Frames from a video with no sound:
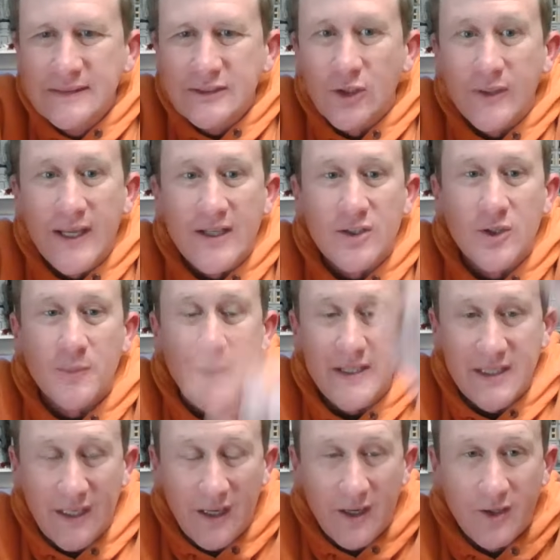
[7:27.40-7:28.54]
it's
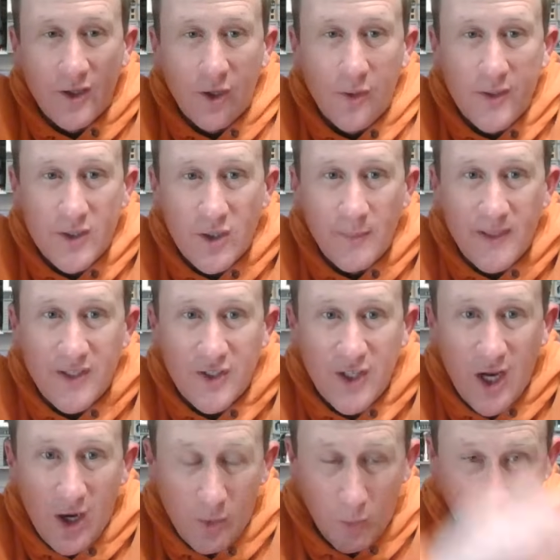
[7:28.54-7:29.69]
basically it's going to be
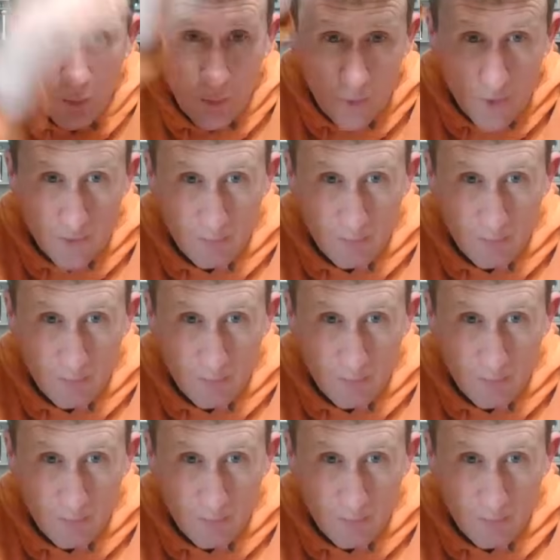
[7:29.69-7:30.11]
Star Wars,